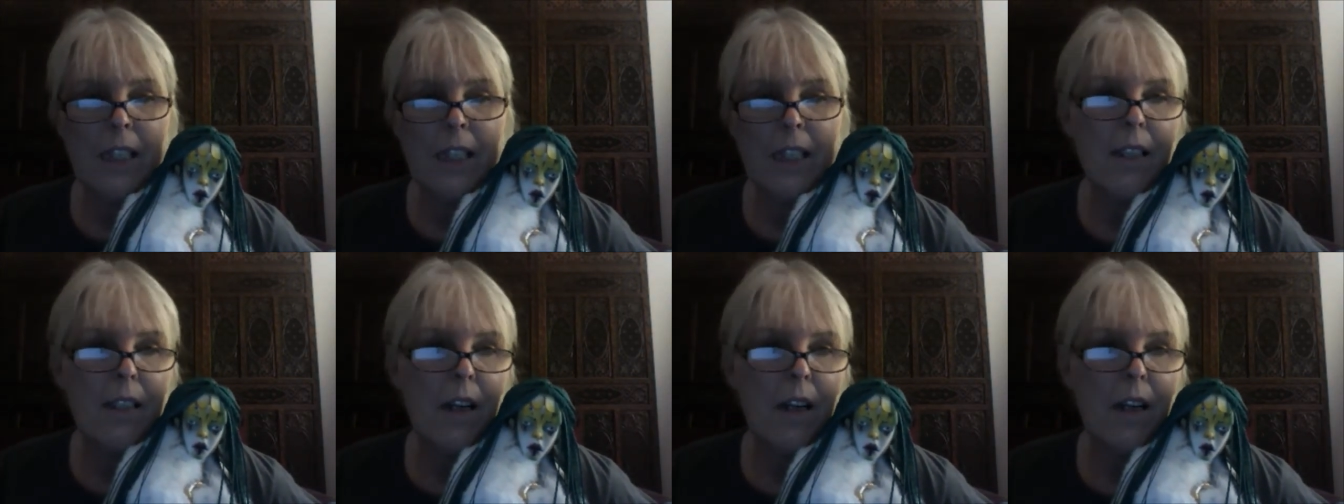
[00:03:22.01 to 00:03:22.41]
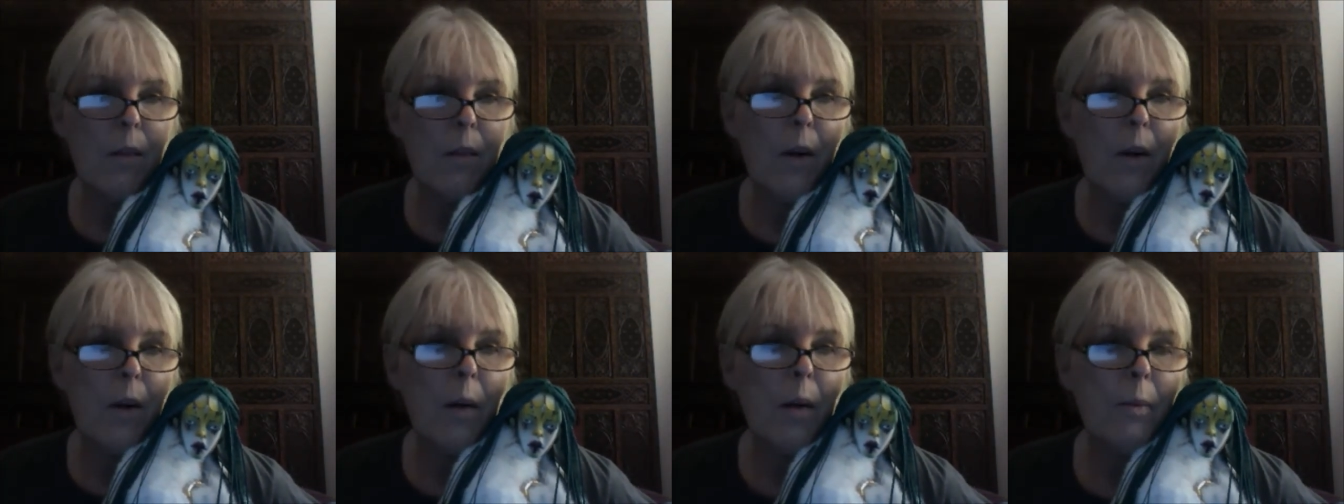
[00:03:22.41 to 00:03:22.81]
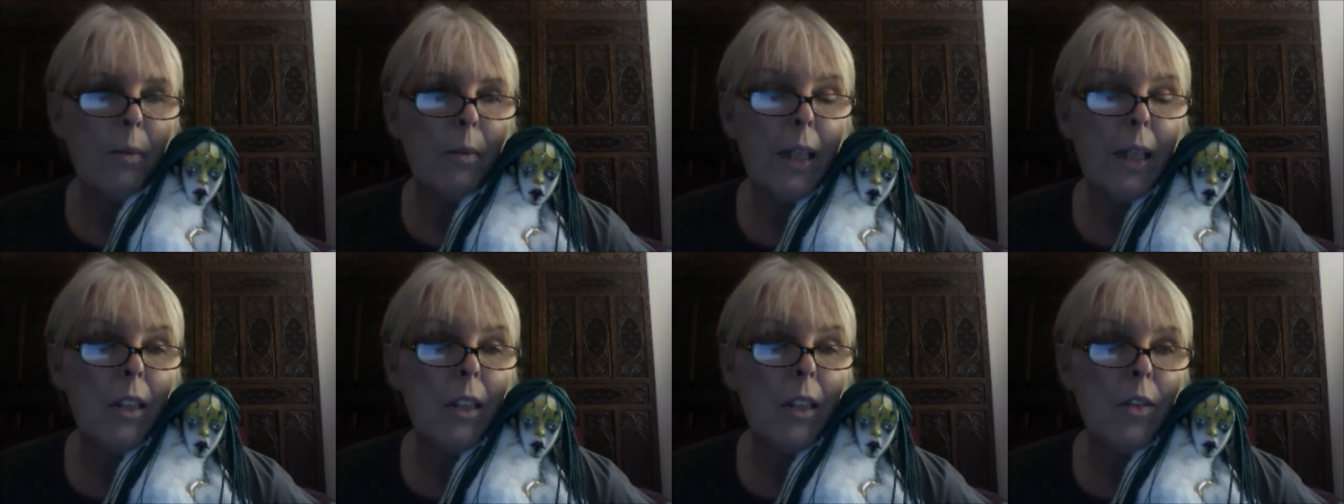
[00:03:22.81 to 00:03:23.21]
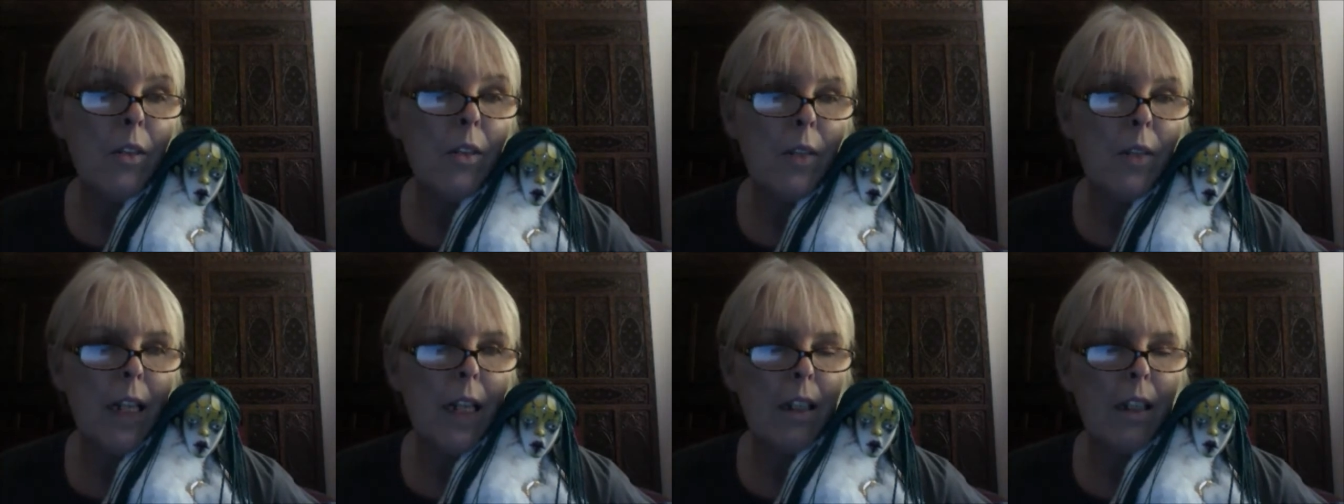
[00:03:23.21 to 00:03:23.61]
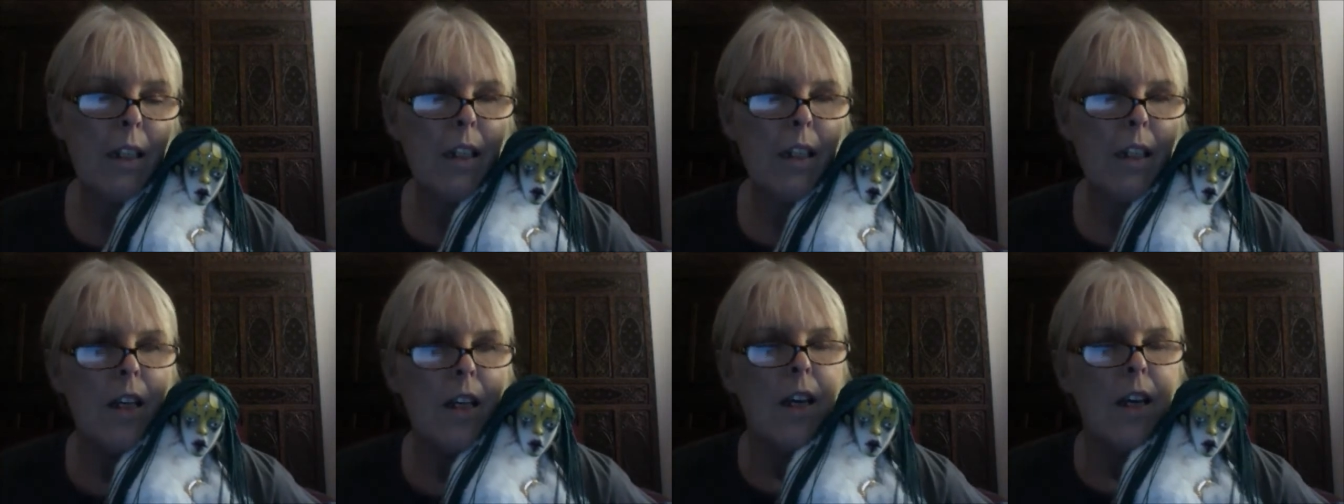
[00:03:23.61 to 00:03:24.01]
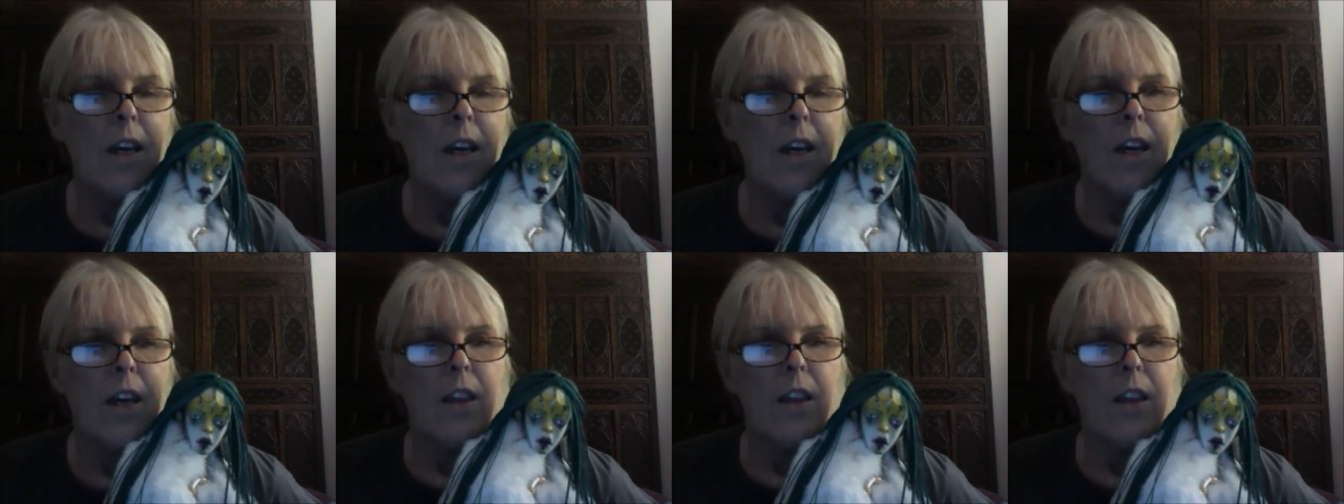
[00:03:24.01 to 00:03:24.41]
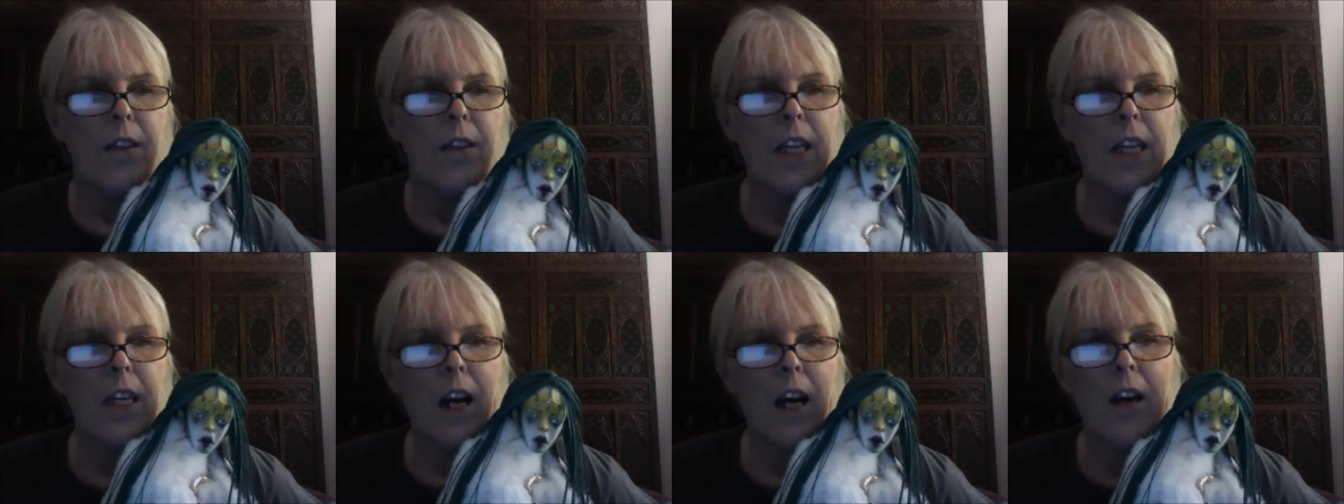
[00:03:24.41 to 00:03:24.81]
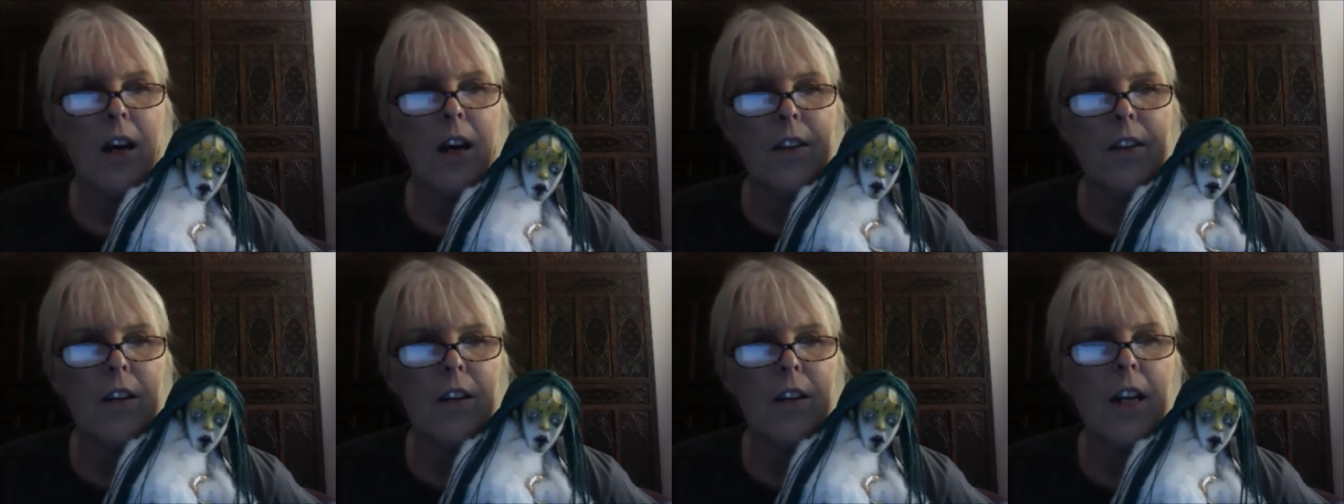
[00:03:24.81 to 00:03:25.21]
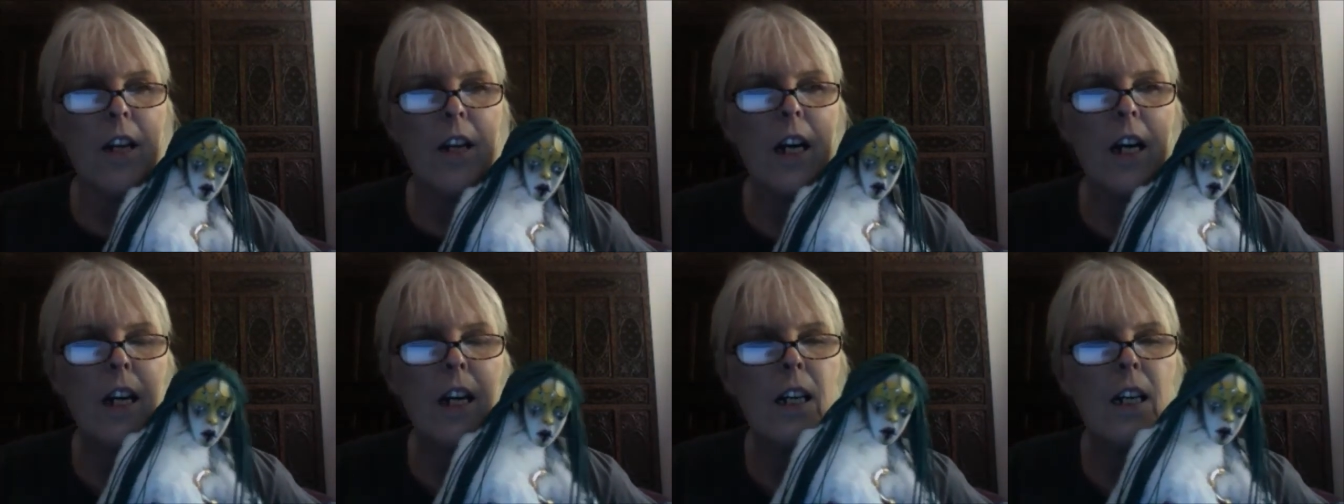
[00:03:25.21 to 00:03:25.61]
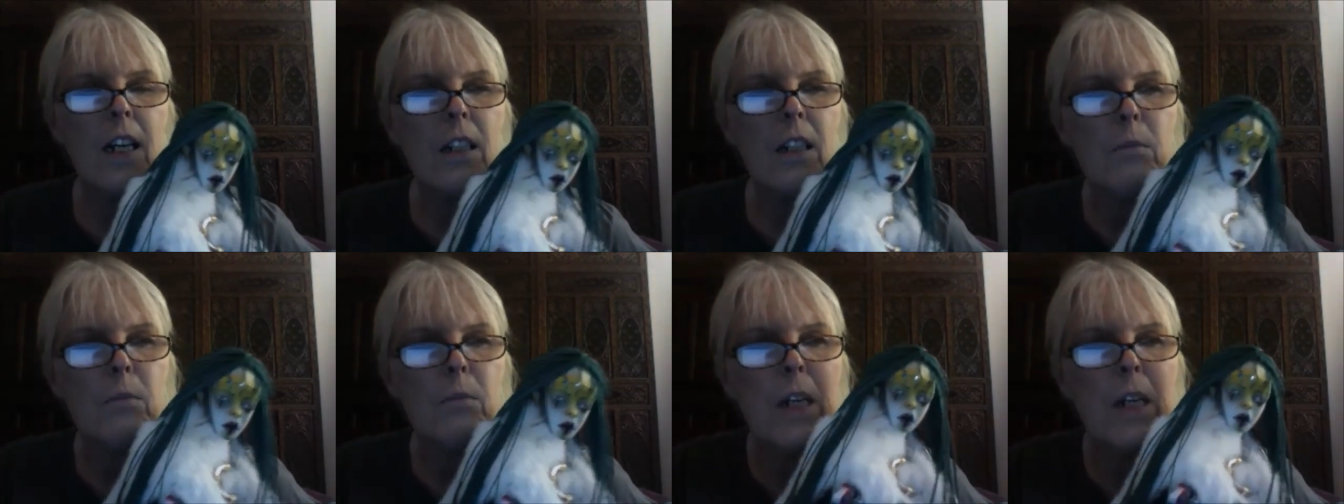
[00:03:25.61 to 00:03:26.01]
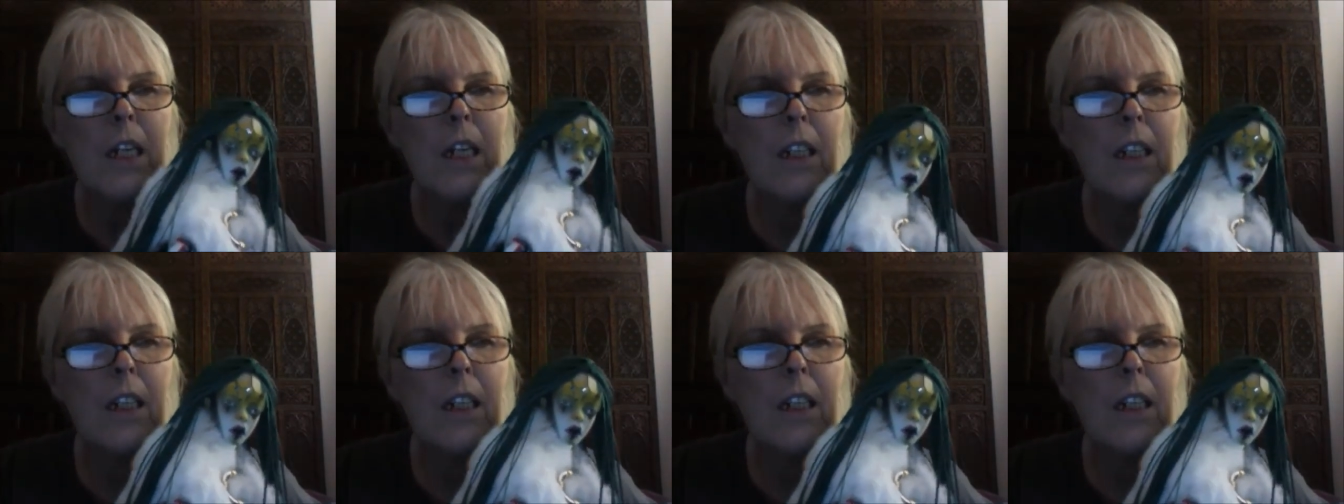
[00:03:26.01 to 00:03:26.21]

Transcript: That's not a problem. I can do that. The other, um,